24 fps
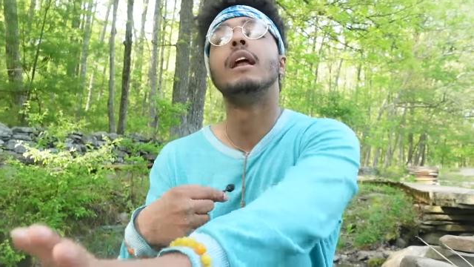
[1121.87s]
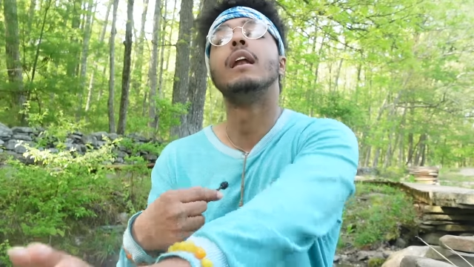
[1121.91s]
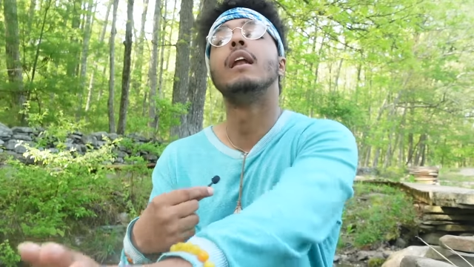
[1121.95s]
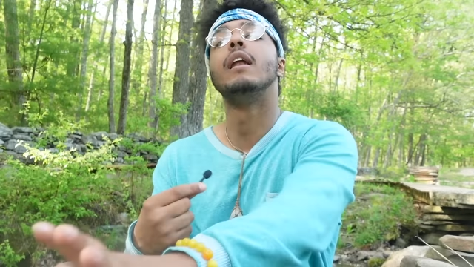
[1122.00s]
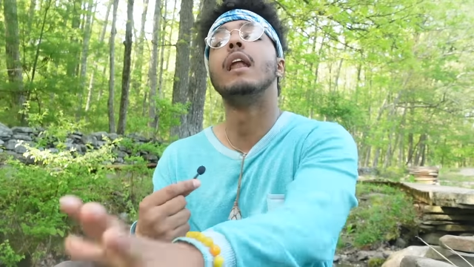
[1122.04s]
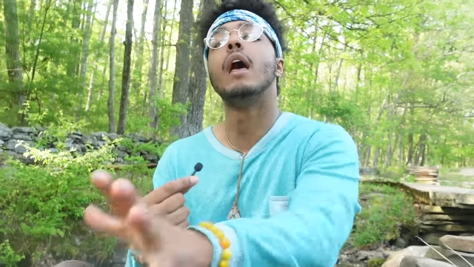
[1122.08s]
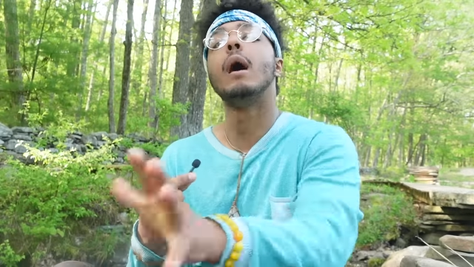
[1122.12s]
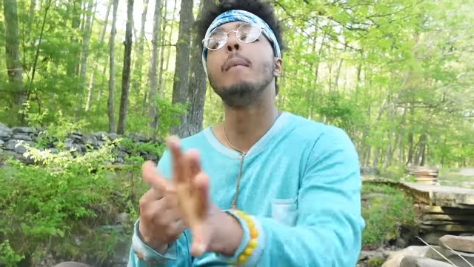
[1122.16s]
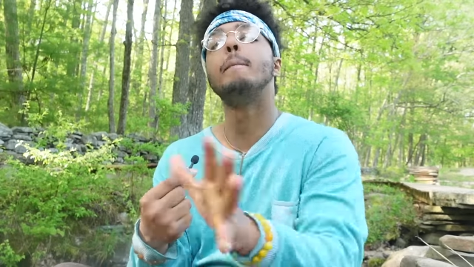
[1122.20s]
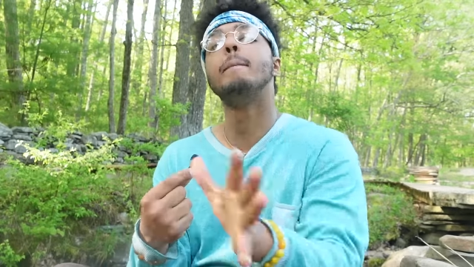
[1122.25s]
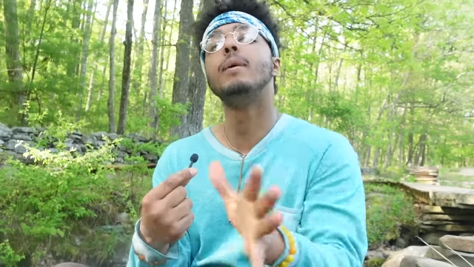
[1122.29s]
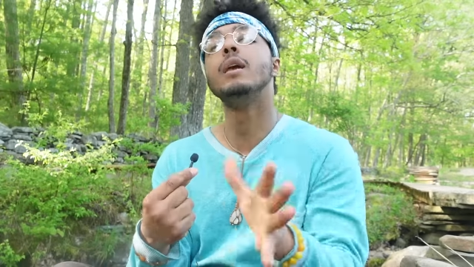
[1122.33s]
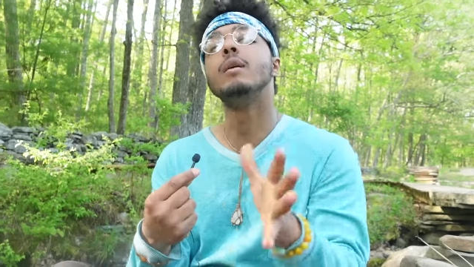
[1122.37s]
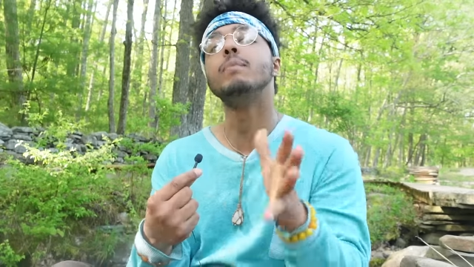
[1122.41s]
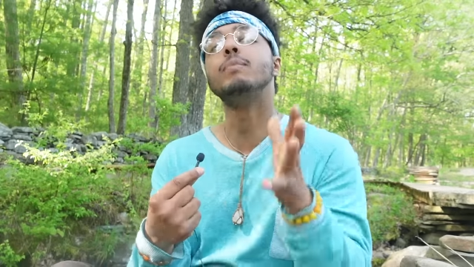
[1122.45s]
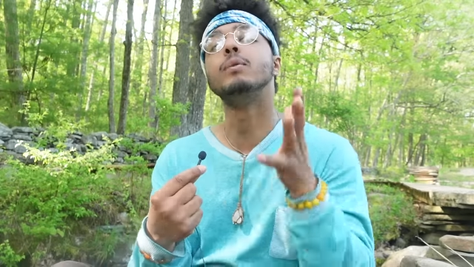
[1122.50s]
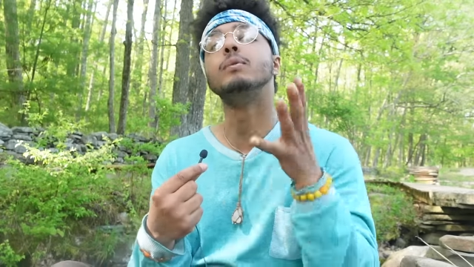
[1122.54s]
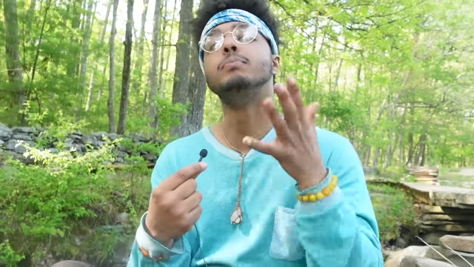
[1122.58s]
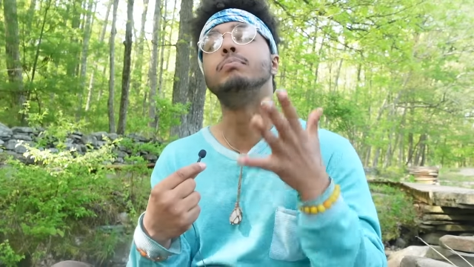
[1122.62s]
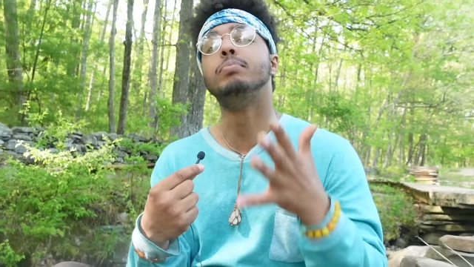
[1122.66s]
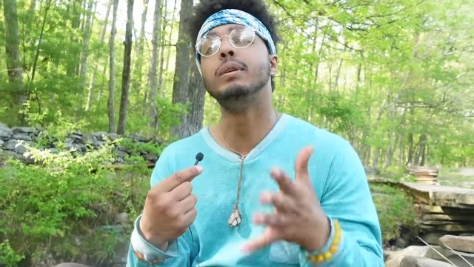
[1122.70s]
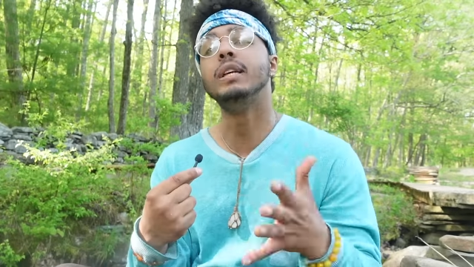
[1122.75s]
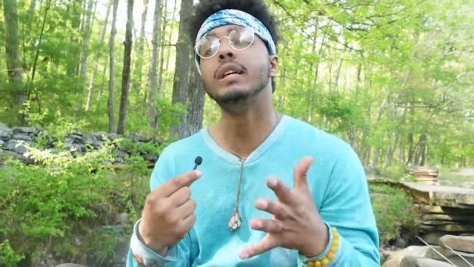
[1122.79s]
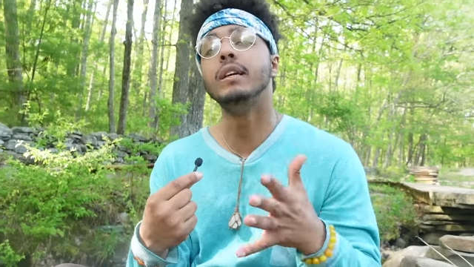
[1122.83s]
Let
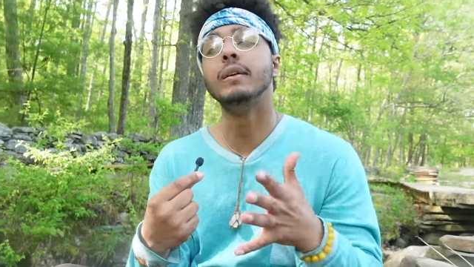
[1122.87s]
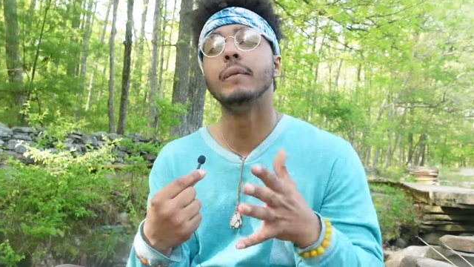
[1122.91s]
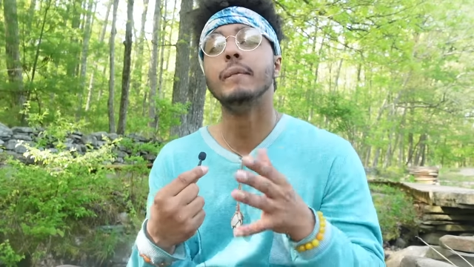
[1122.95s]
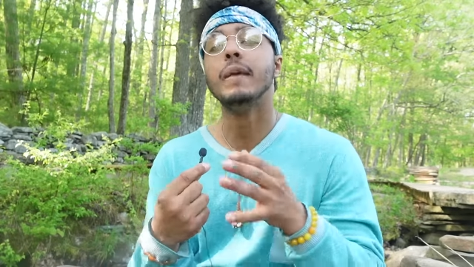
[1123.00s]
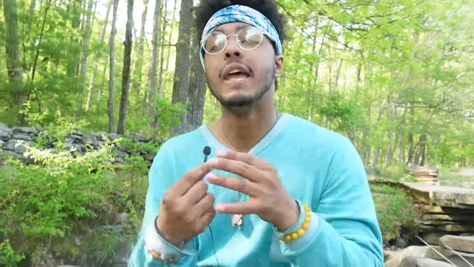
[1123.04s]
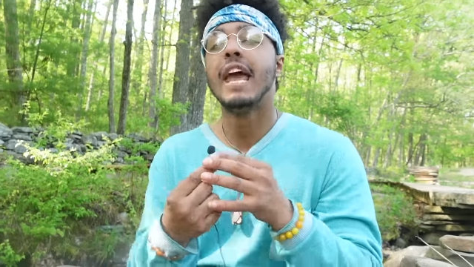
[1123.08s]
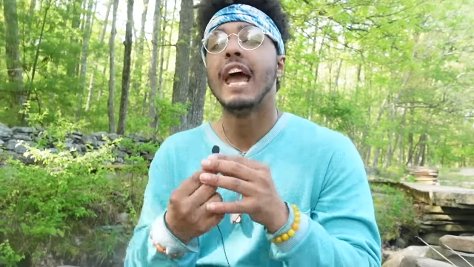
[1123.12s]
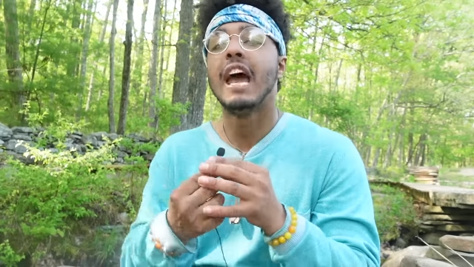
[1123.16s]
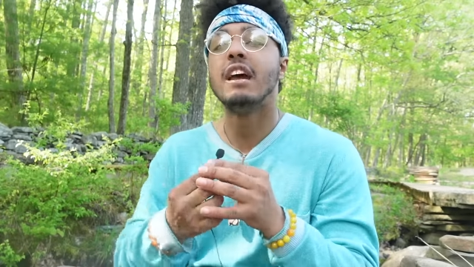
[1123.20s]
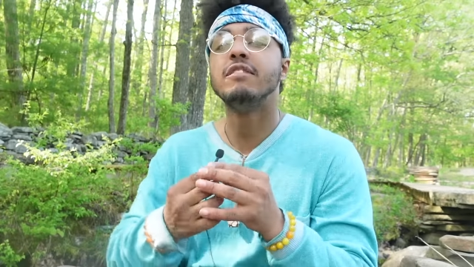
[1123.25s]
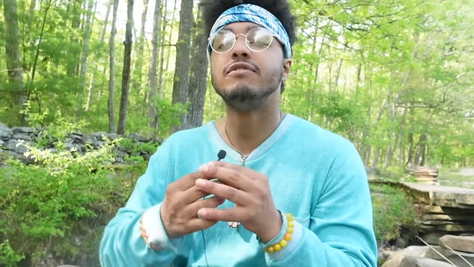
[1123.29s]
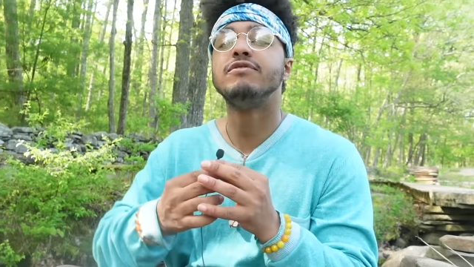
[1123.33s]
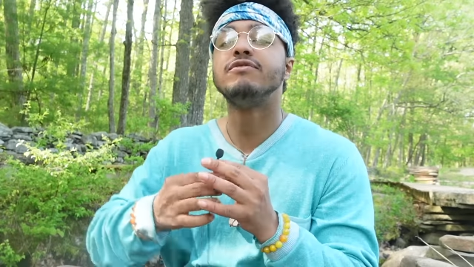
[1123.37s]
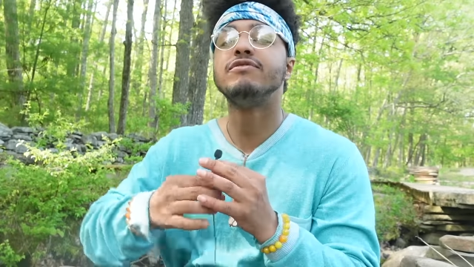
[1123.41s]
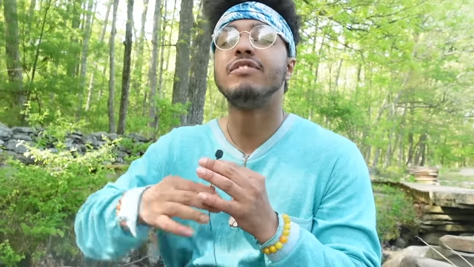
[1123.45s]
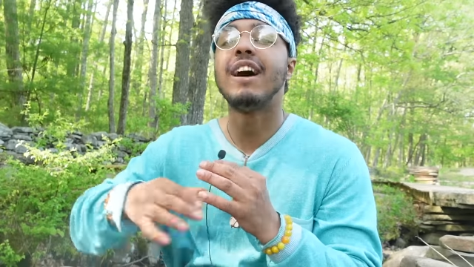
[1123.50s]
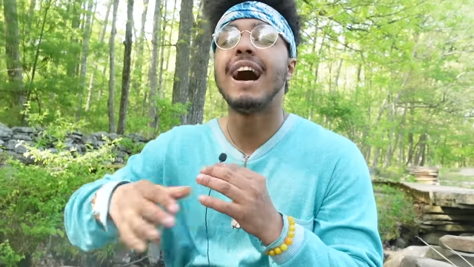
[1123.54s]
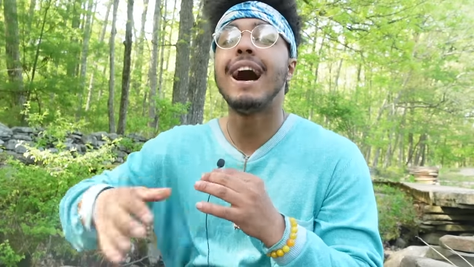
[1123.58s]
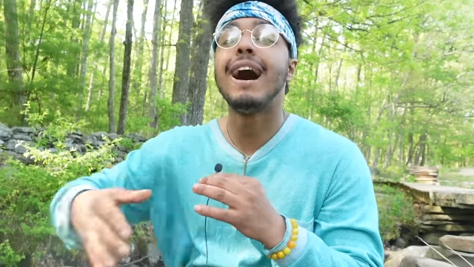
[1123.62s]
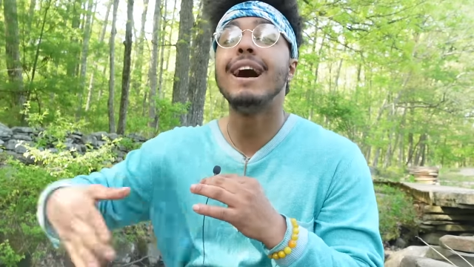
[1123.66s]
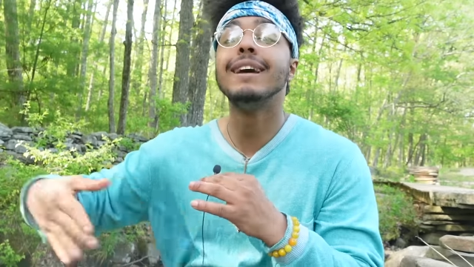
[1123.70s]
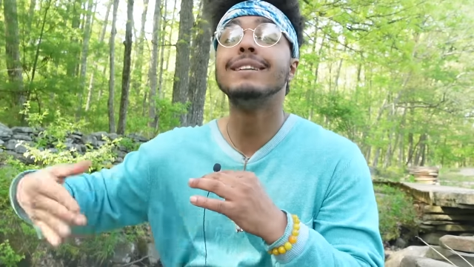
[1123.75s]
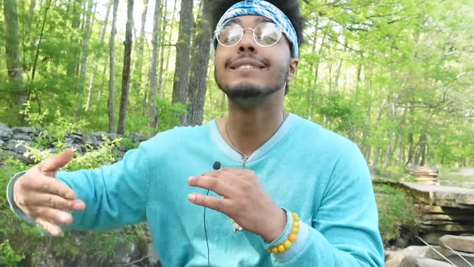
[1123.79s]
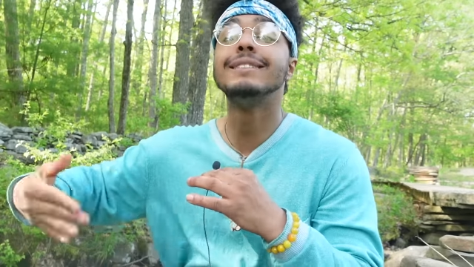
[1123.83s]
people be and
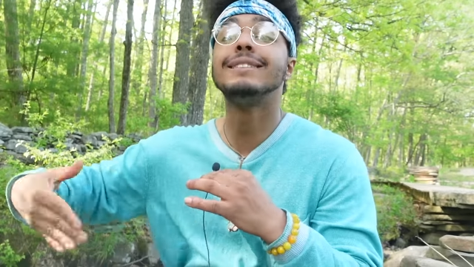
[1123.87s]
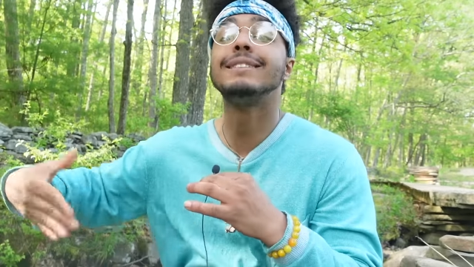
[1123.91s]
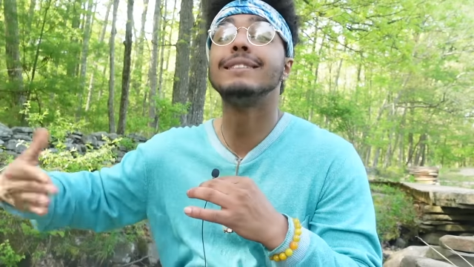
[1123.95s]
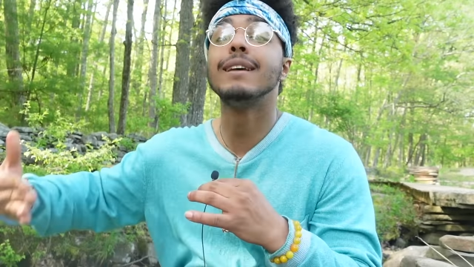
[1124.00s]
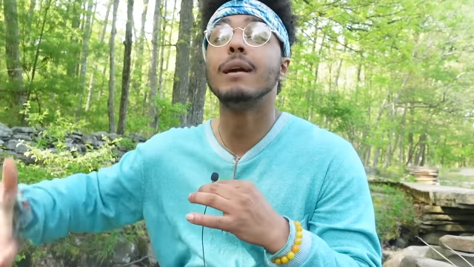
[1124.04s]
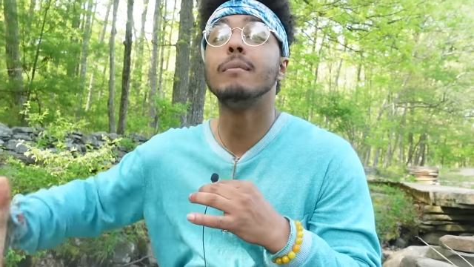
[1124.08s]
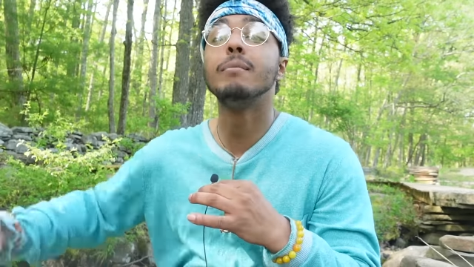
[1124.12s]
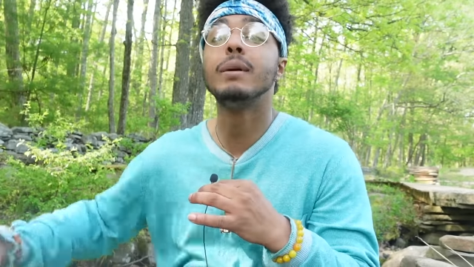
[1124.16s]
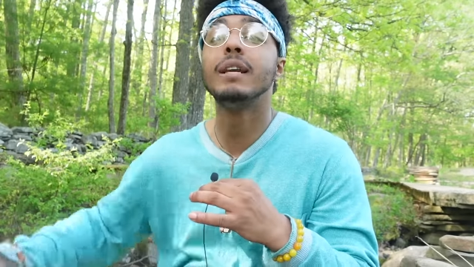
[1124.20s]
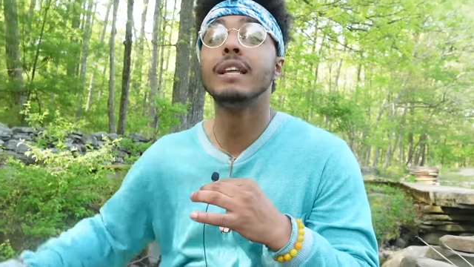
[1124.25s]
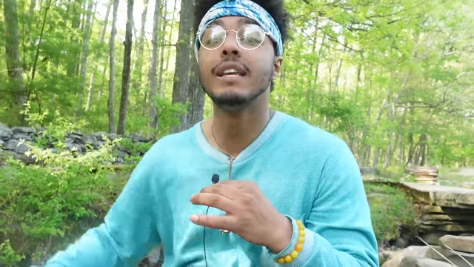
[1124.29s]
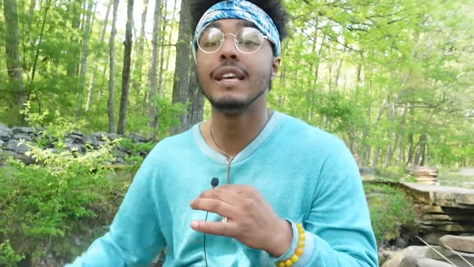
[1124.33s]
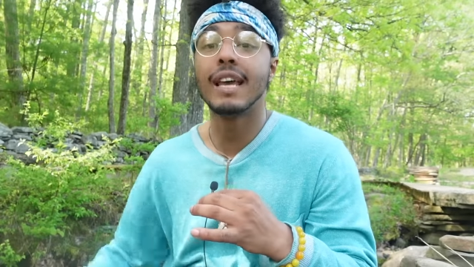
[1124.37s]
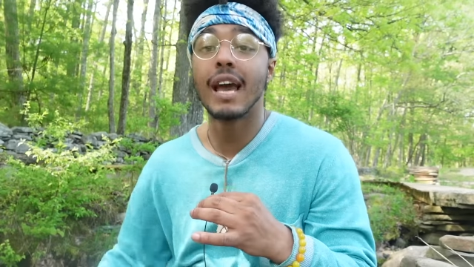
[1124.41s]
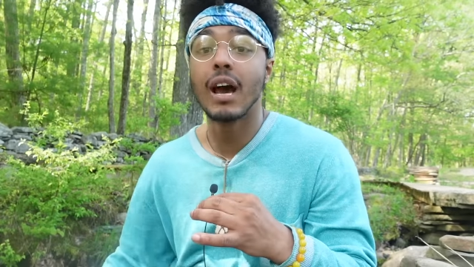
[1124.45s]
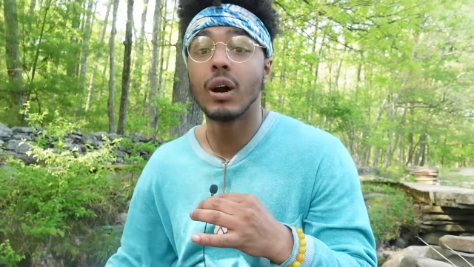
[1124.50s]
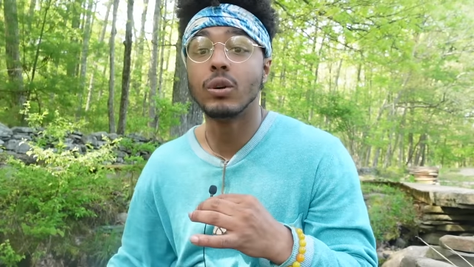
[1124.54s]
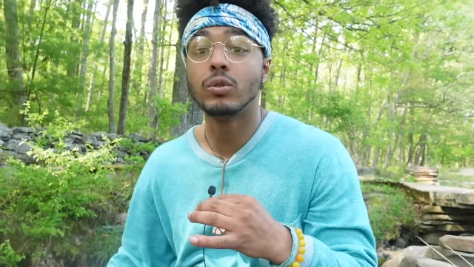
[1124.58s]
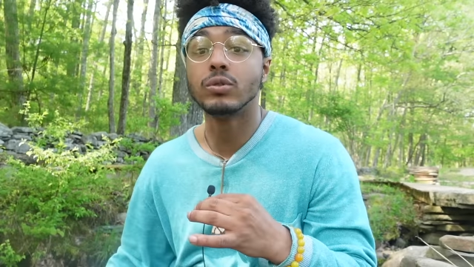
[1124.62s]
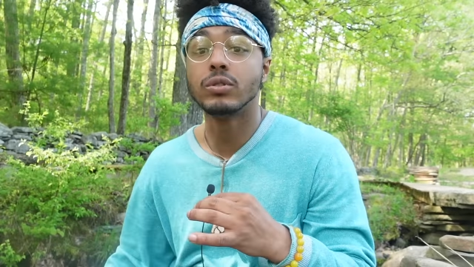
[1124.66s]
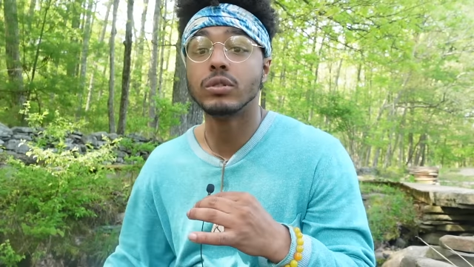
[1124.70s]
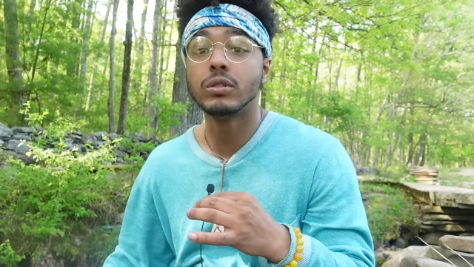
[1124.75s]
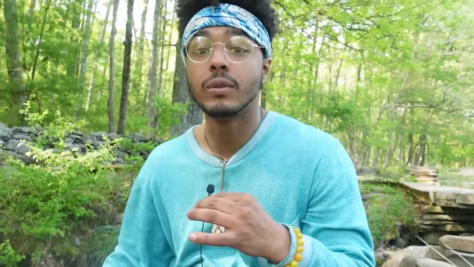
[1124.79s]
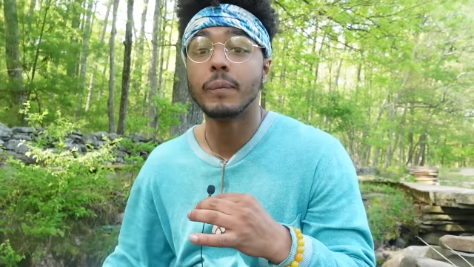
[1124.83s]
find somebody
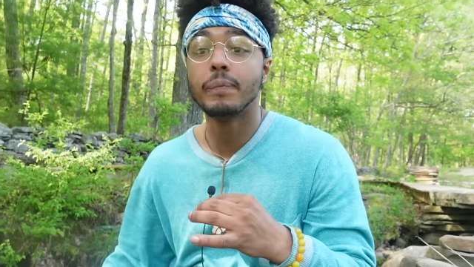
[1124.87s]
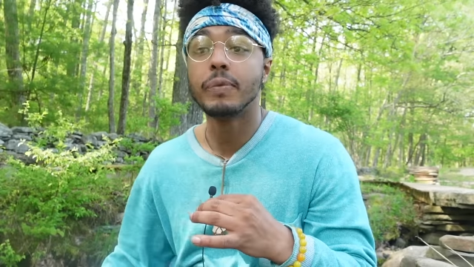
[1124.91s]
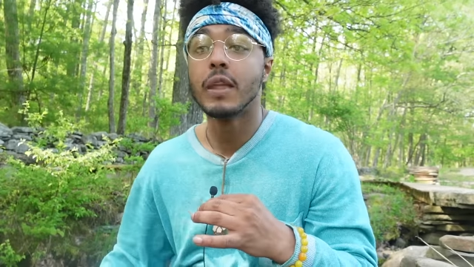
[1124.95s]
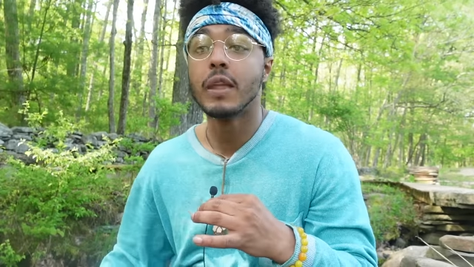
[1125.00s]
else.